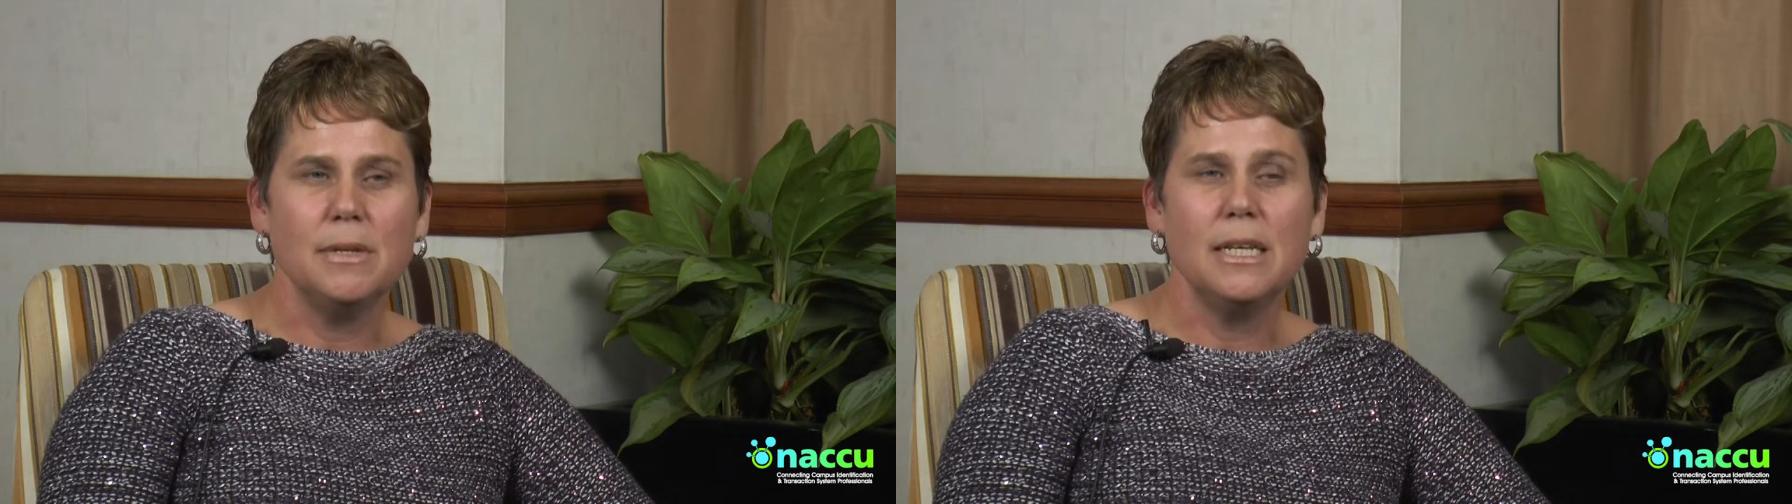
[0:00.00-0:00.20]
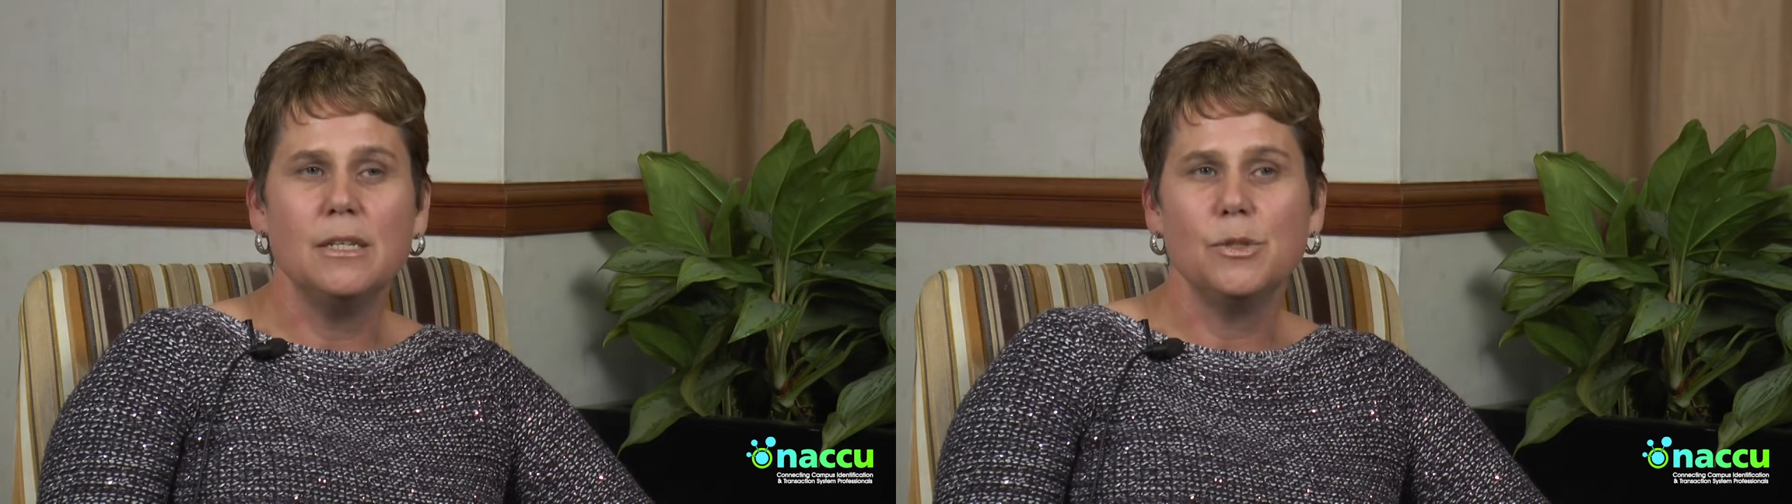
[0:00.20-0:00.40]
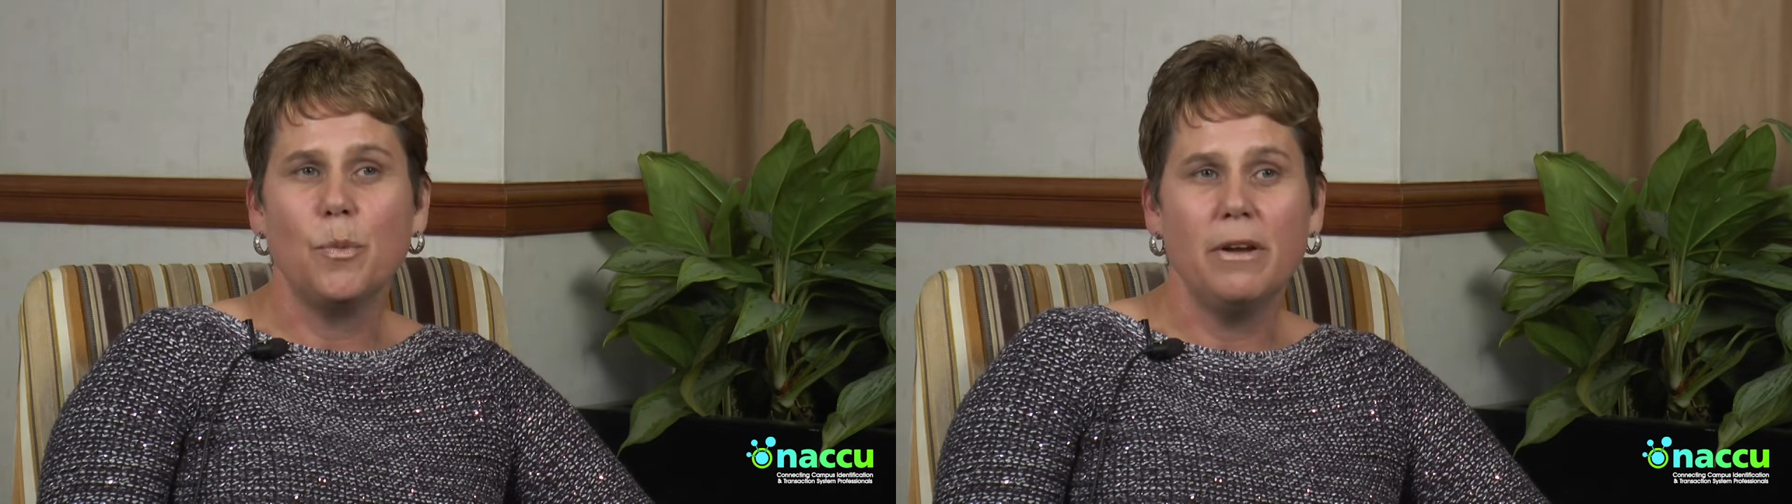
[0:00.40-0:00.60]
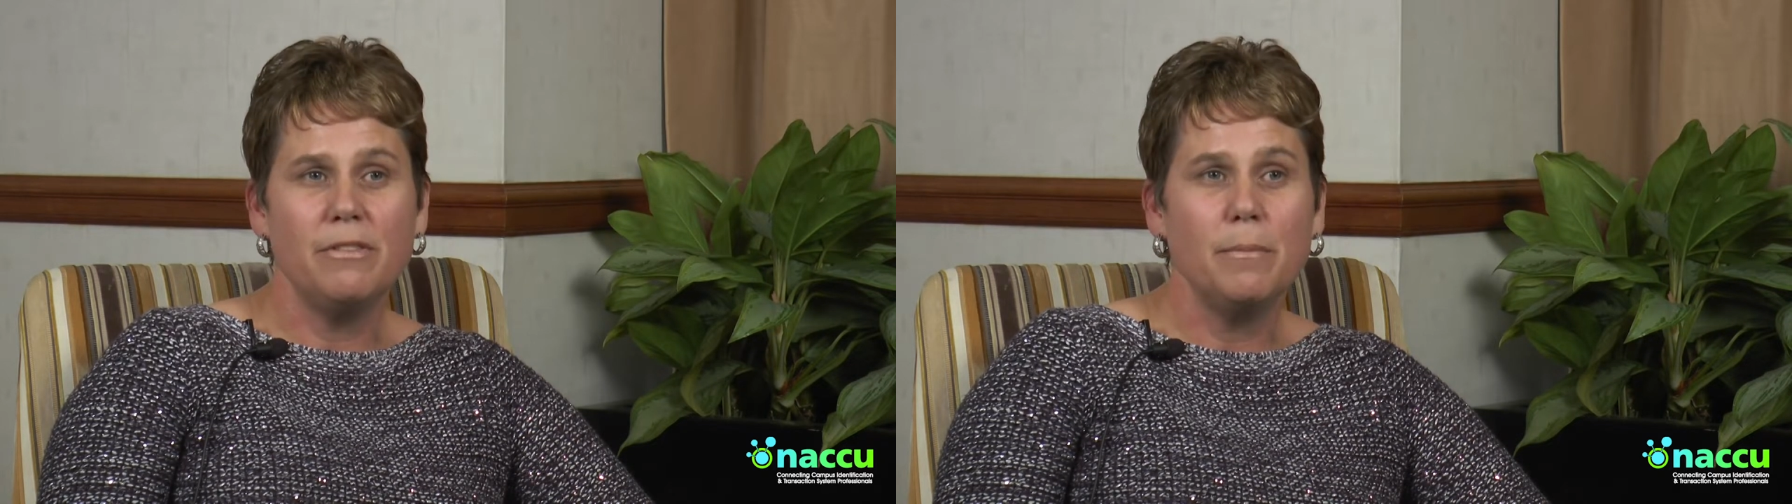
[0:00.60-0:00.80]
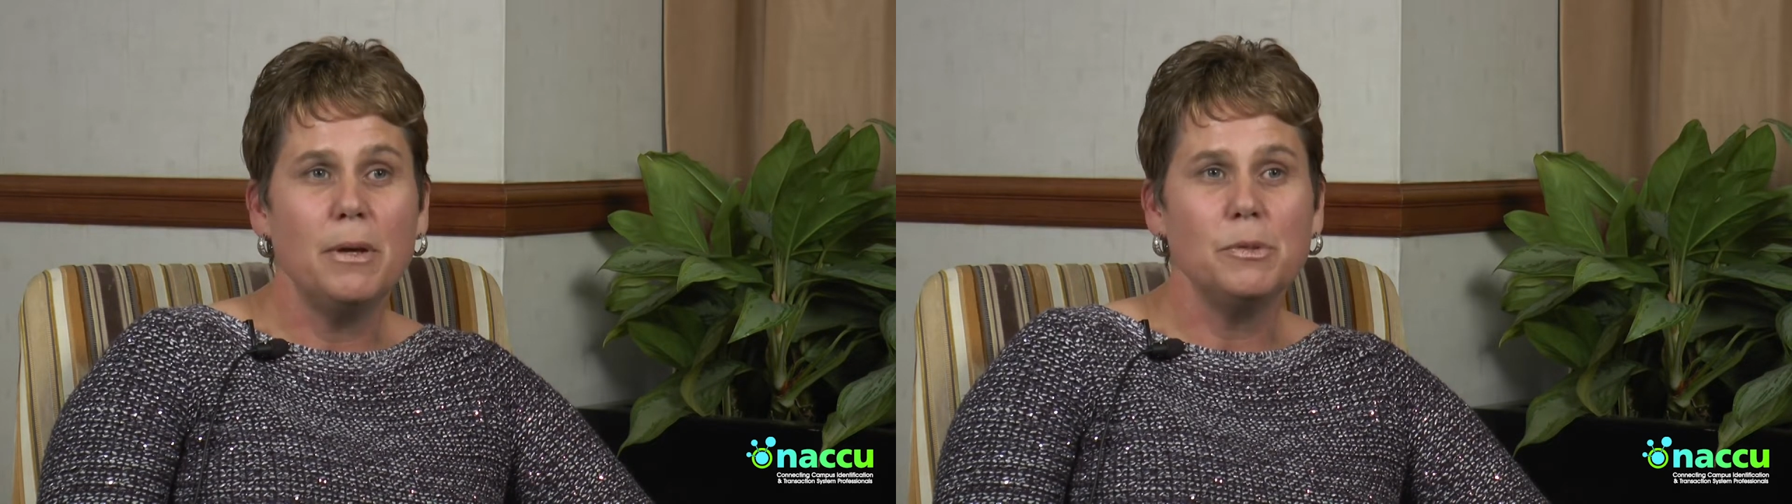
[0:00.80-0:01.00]
is one of
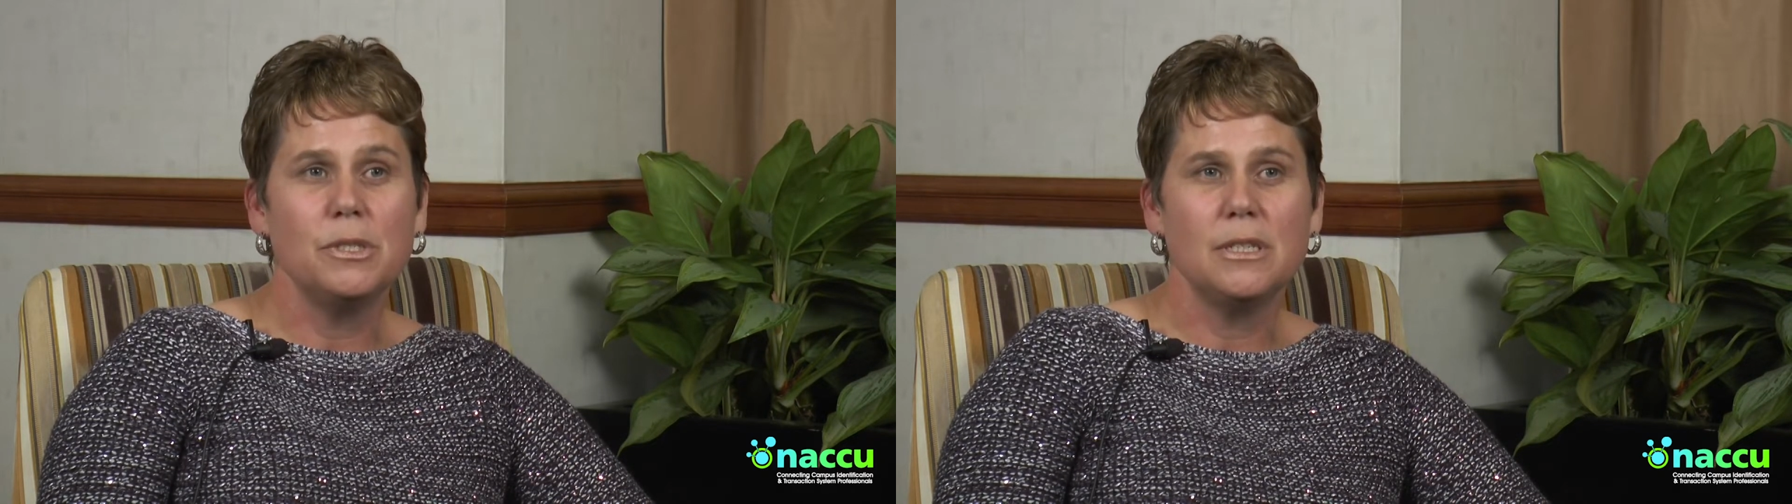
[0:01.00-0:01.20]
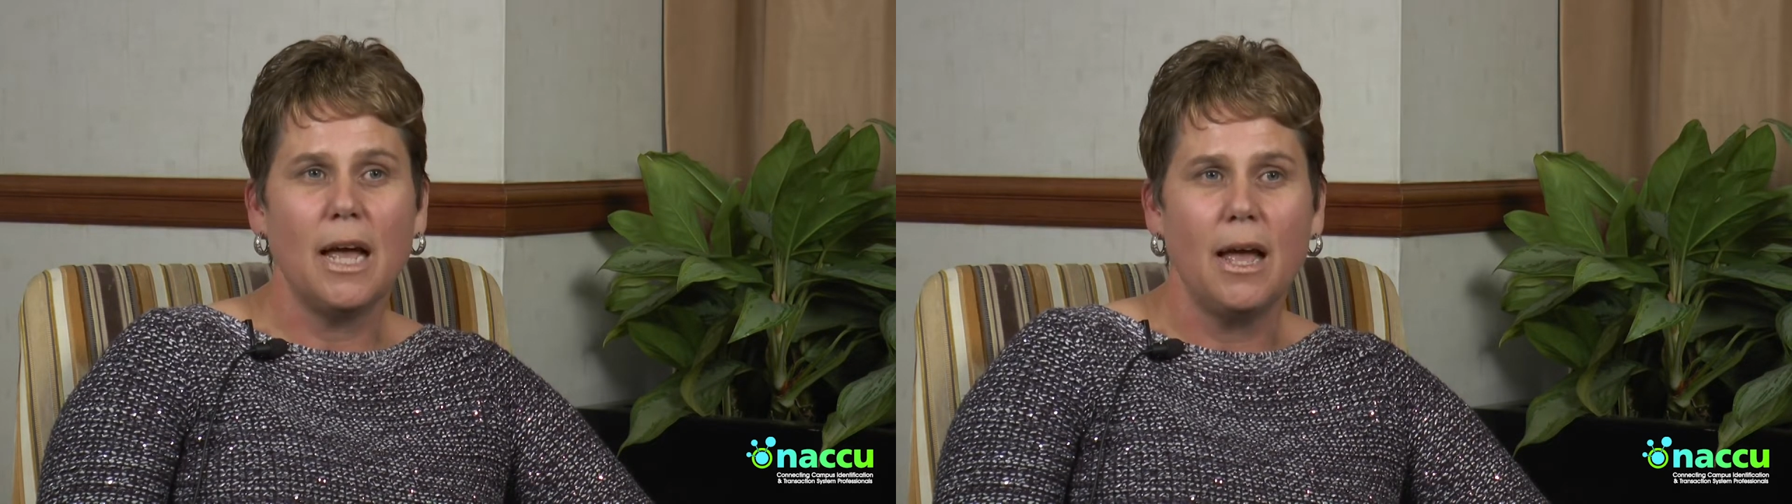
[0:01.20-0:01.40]
the most